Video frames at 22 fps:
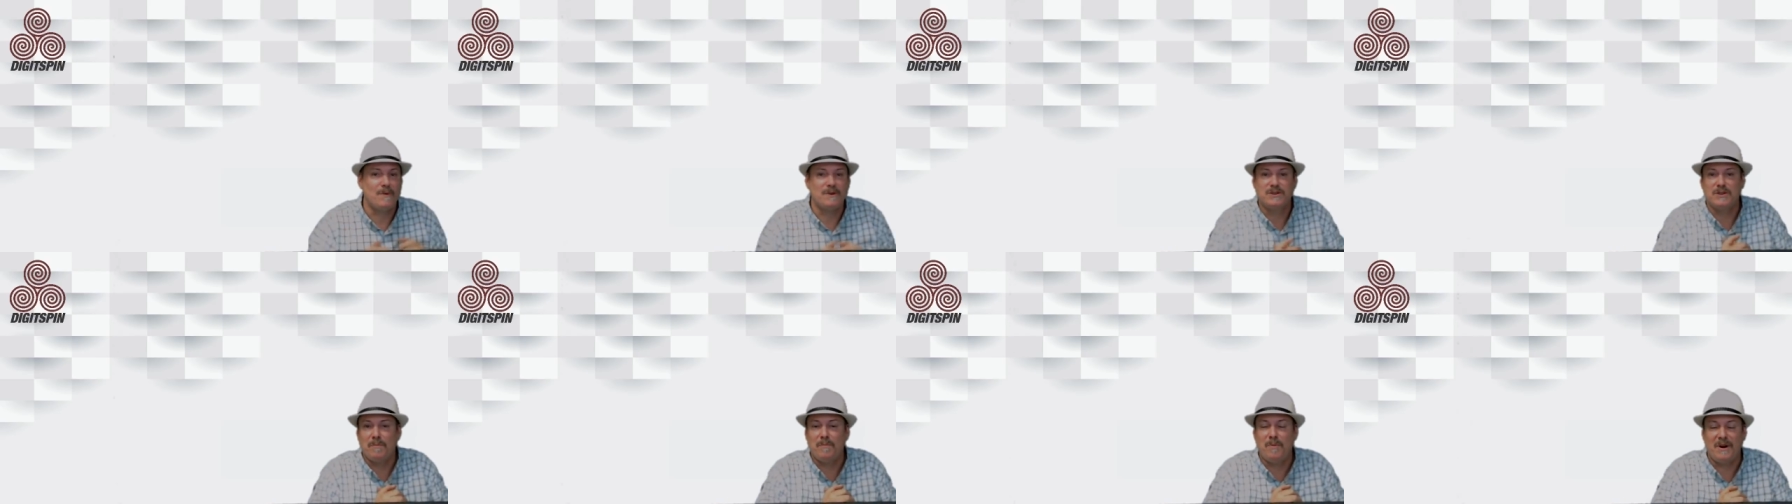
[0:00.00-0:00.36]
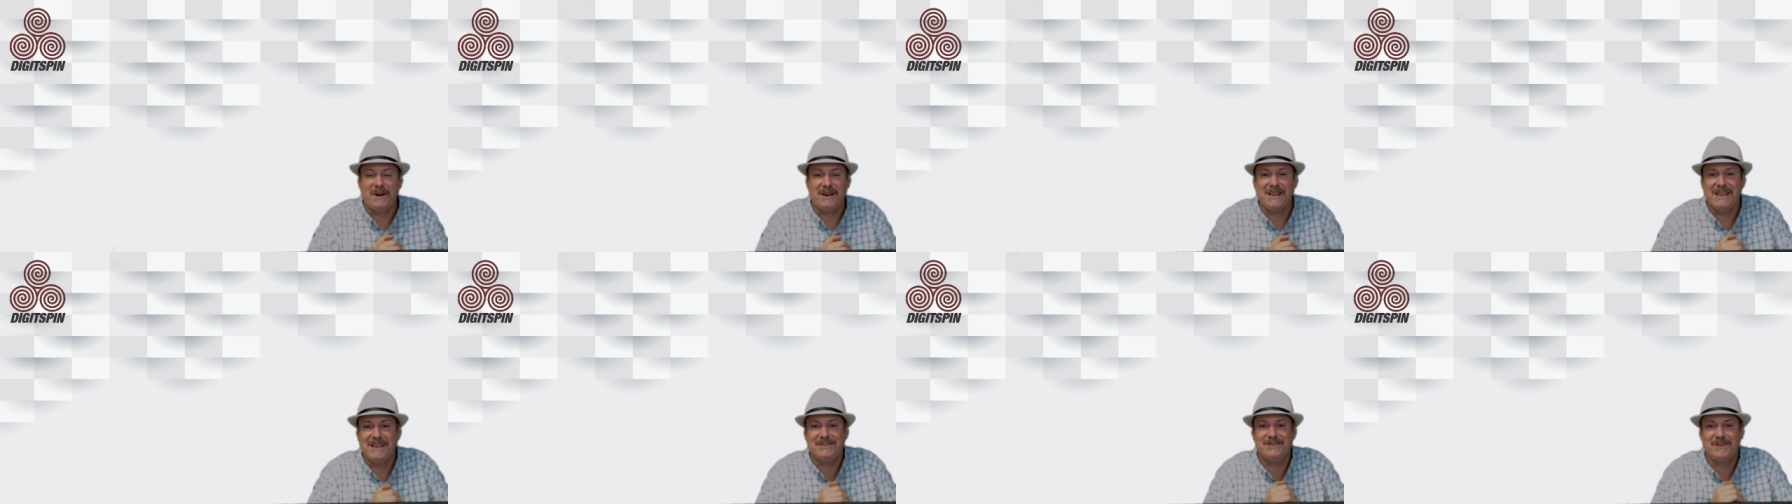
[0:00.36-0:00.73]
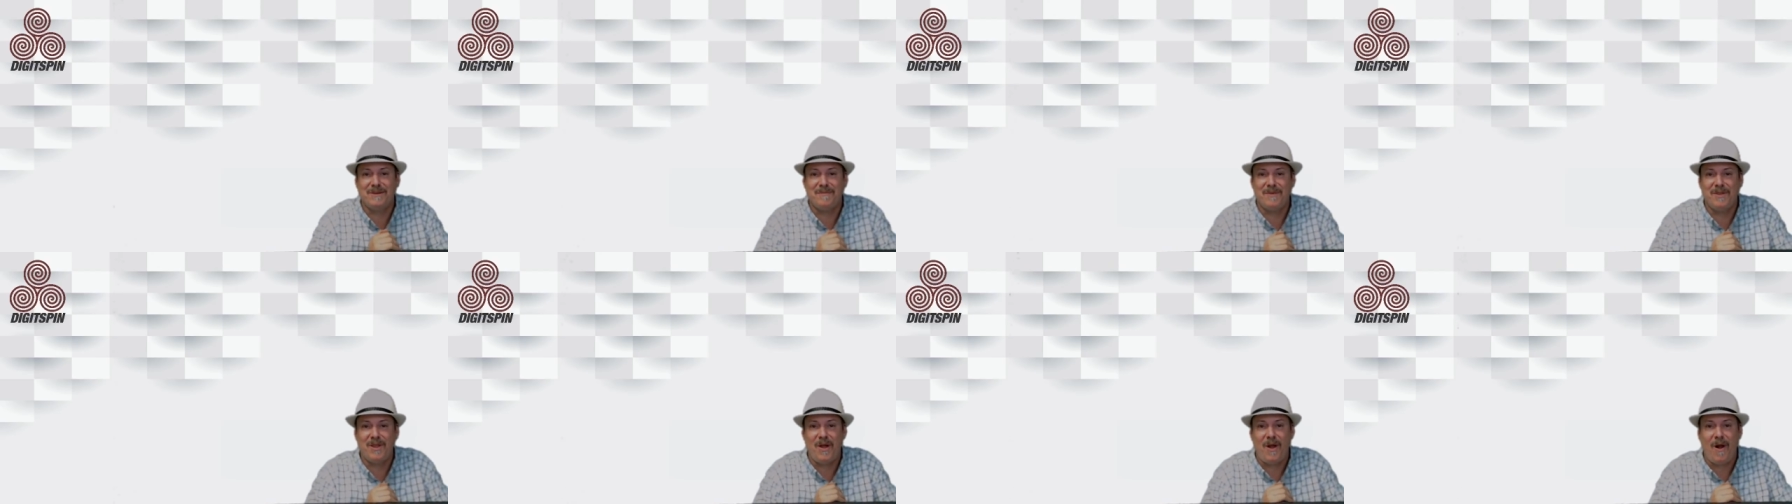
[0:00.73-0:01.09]
we're still putting in
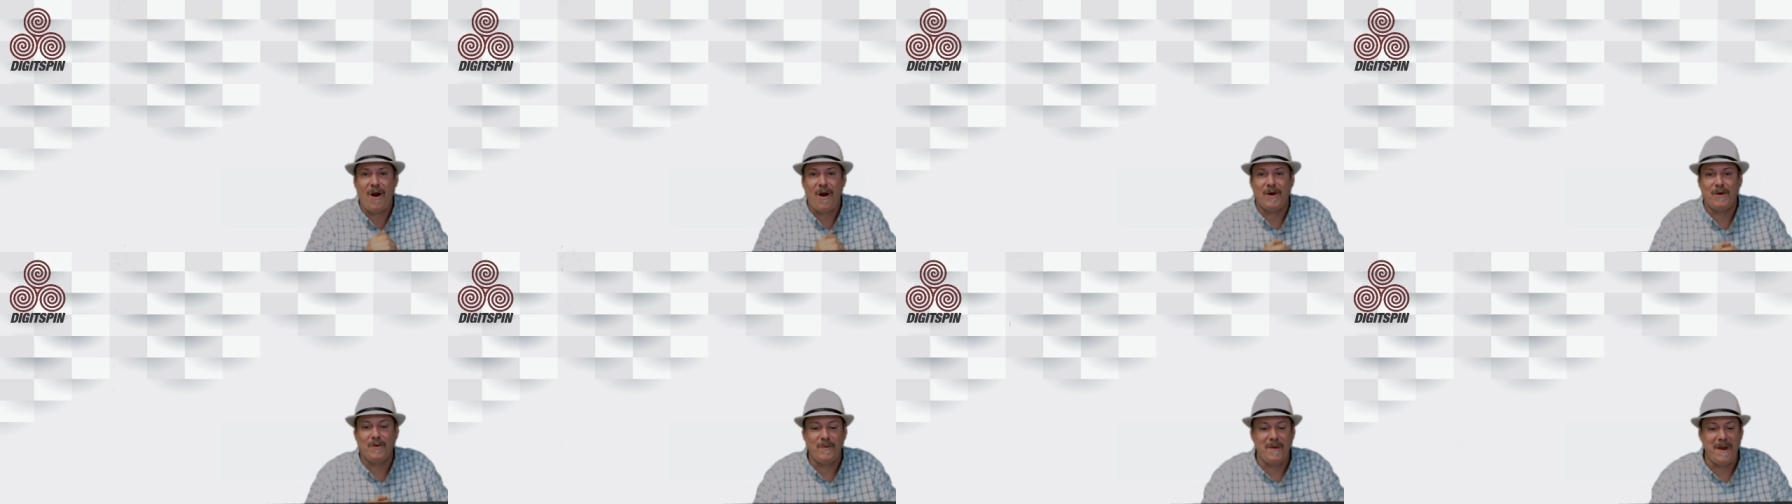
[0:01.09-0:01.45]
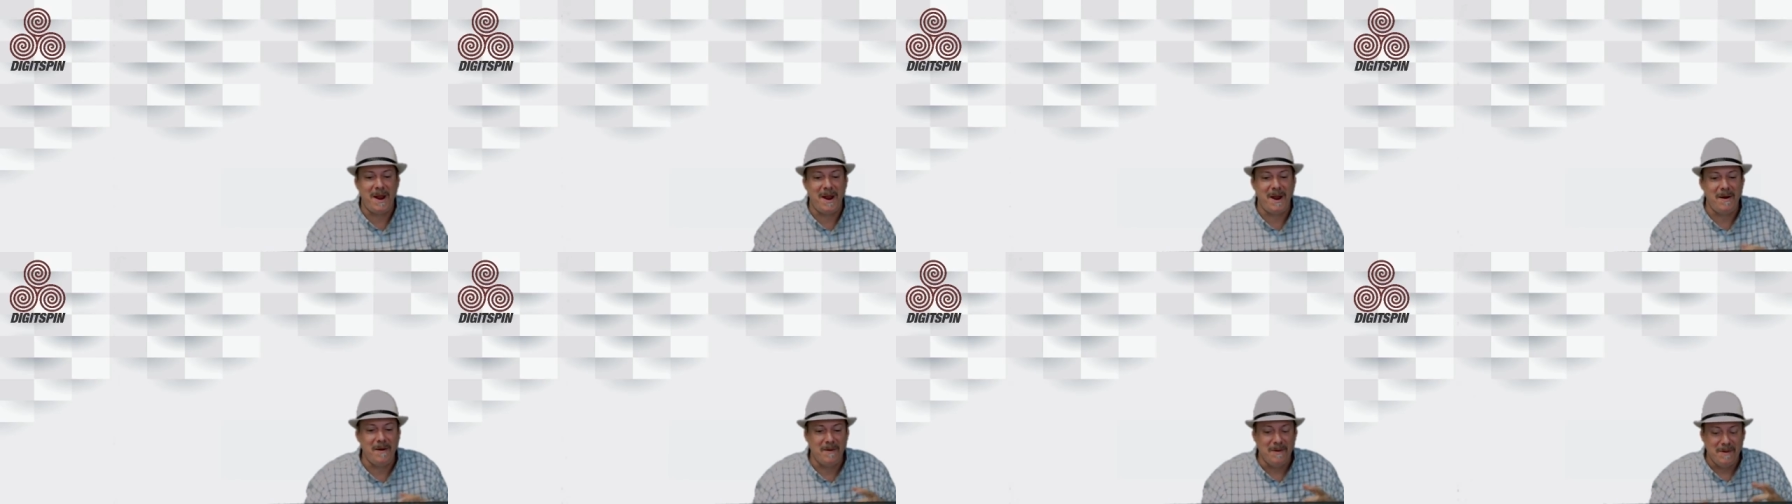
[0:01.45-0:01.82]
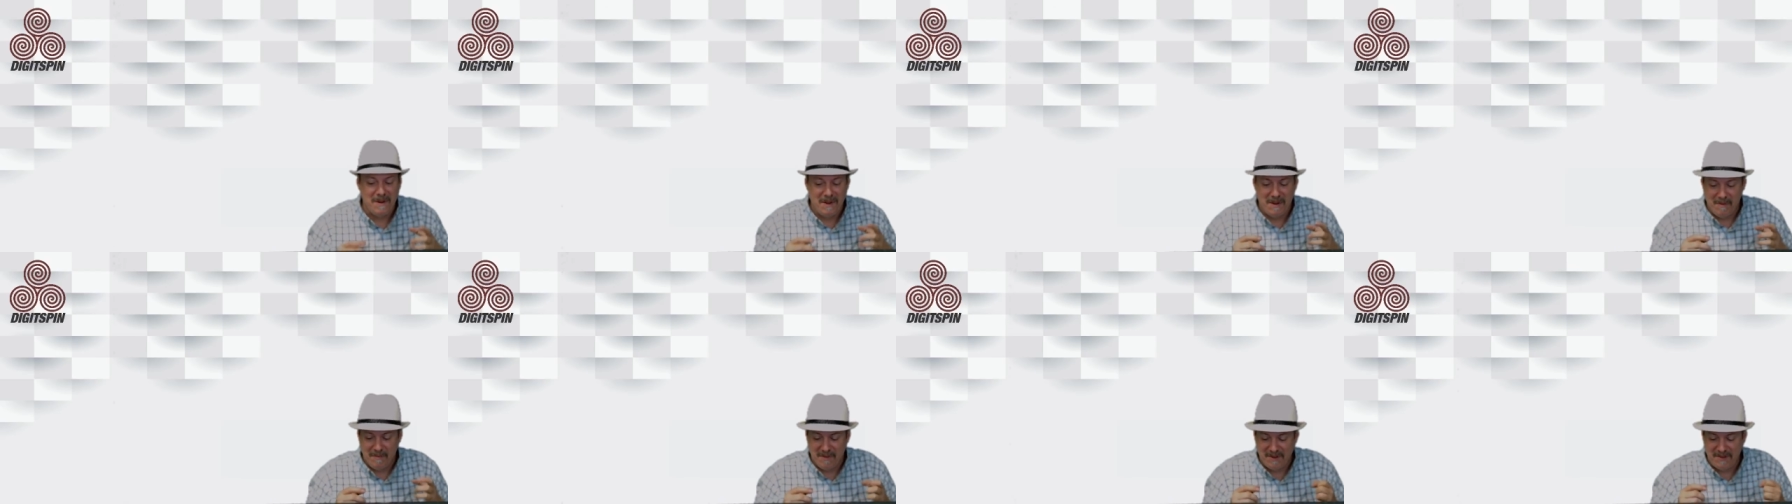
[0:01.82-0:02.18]
some of the hardware,
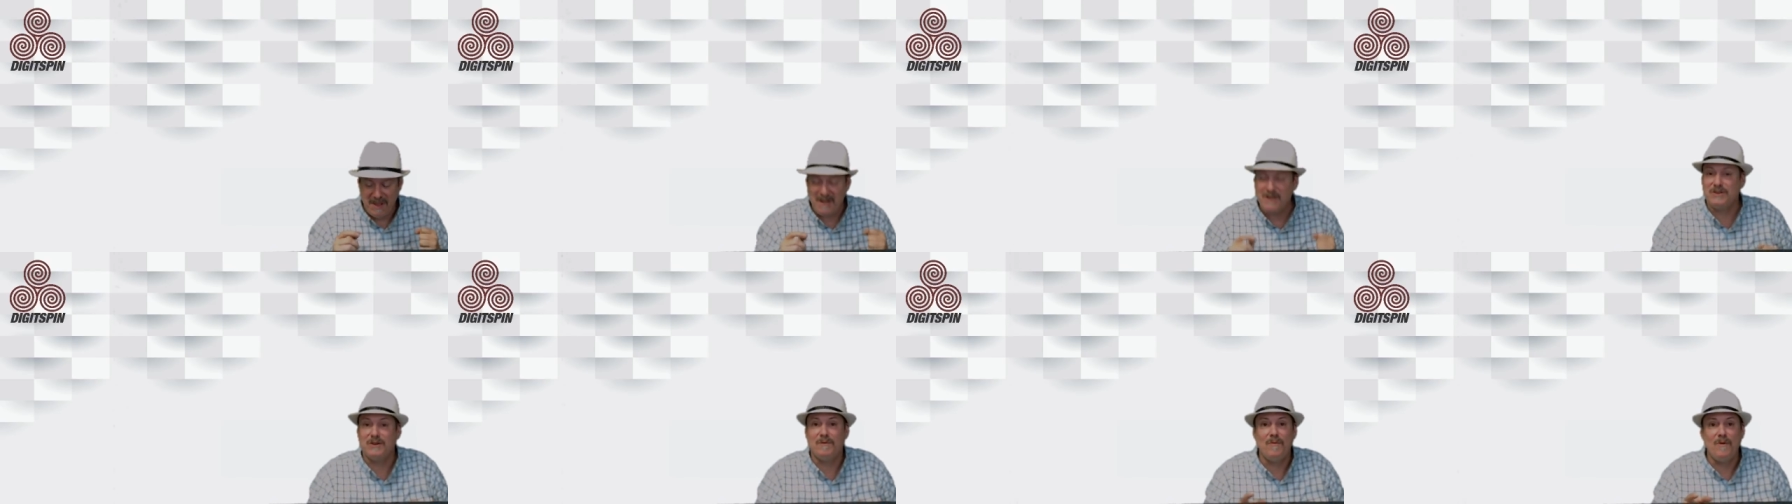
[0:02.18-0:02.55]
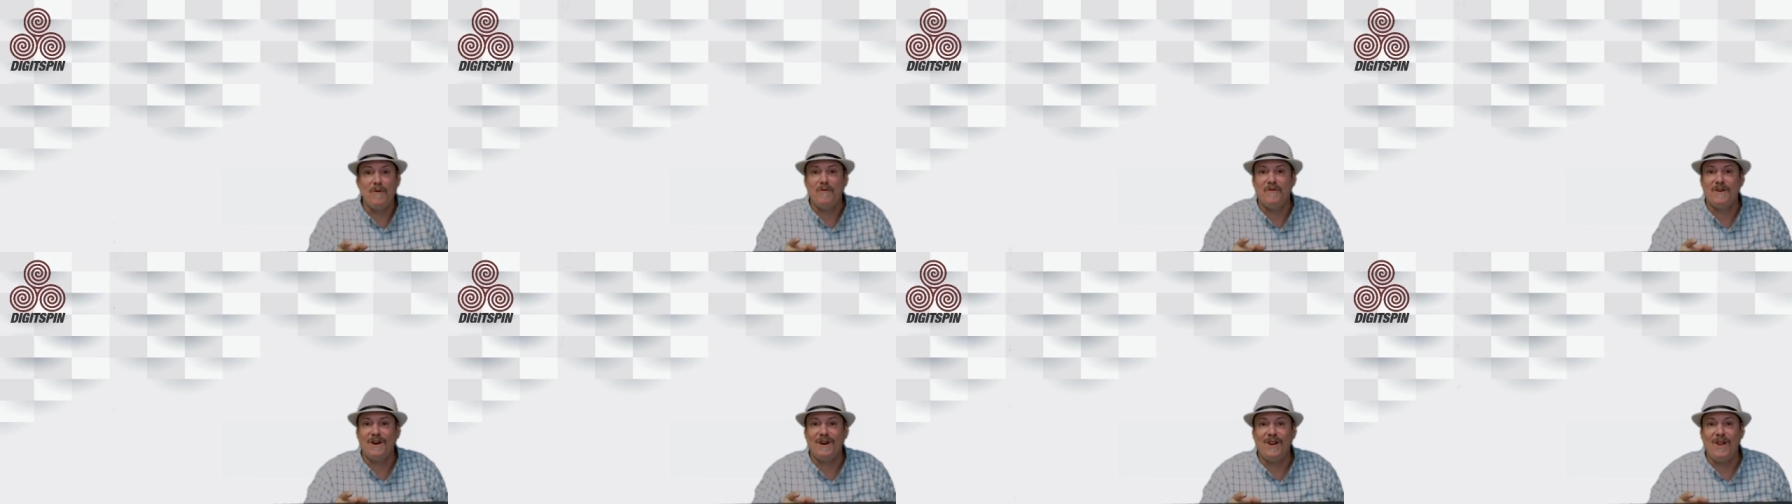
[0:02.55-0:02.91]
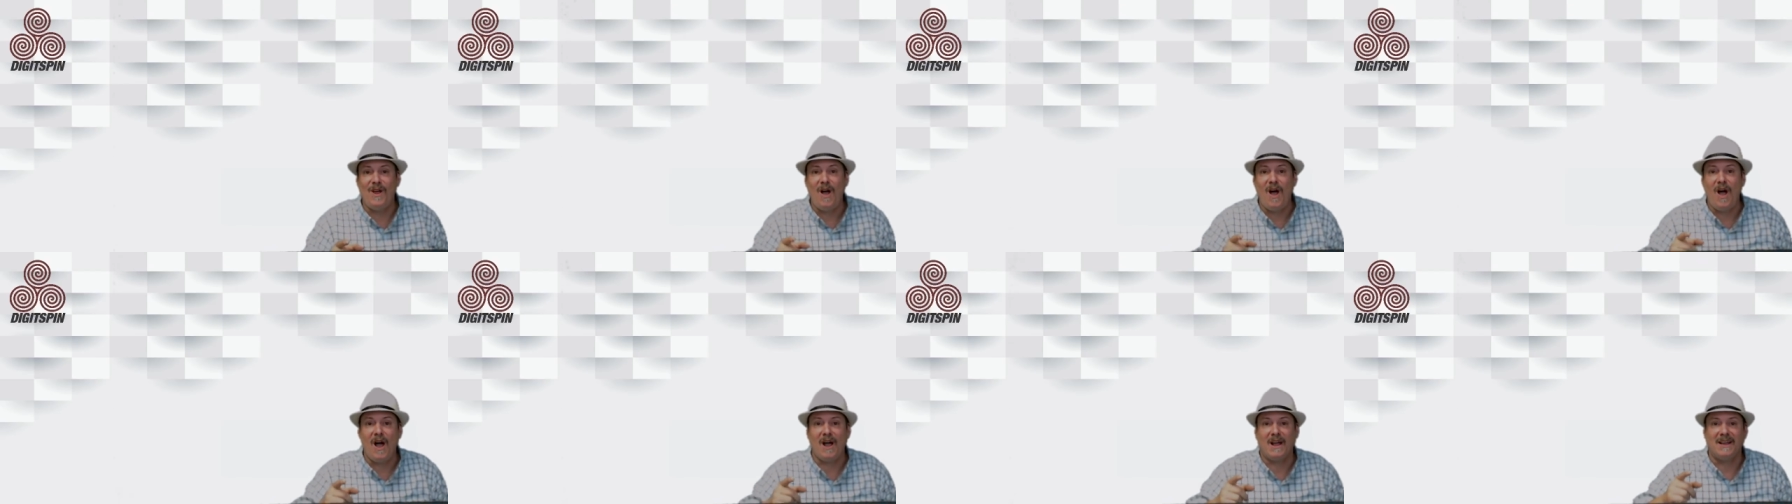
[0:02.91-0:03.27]
but things are moving
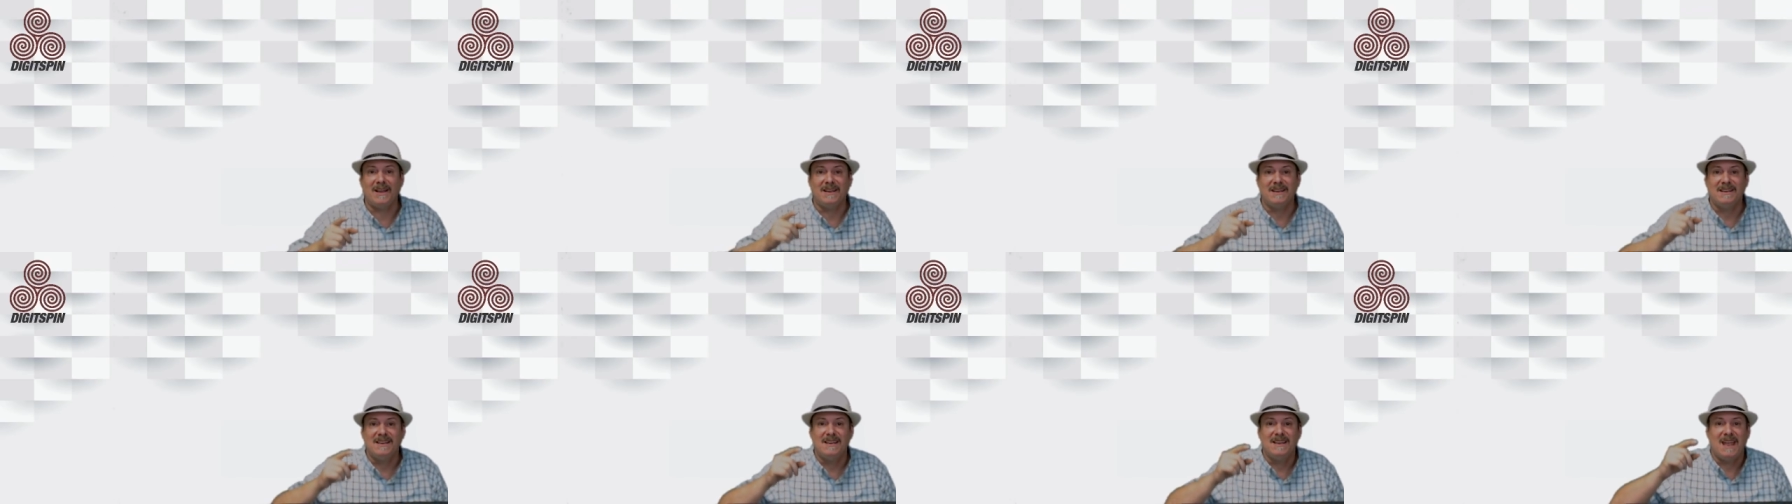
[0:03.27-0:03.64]
along.